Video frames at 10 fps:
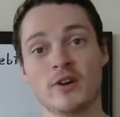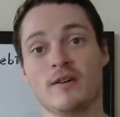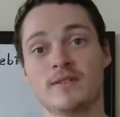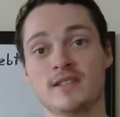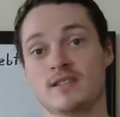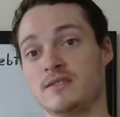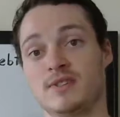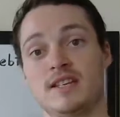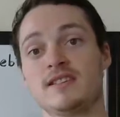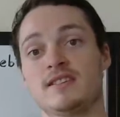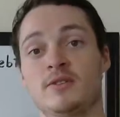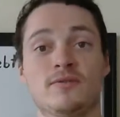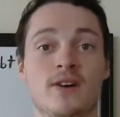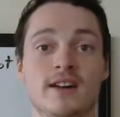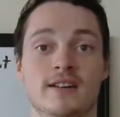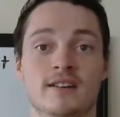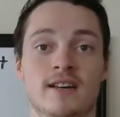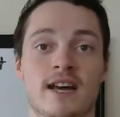in office? If it doesn't, you're fine.